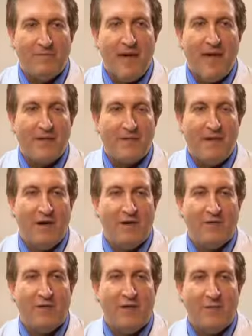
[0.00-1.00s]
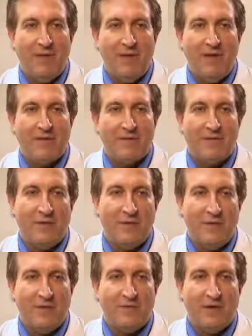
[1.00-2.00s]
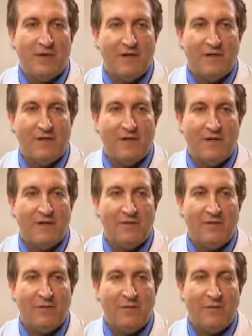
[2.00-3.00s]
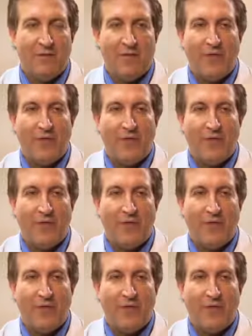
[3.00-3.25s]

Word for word: but managed care has really made it extremely difficult. When you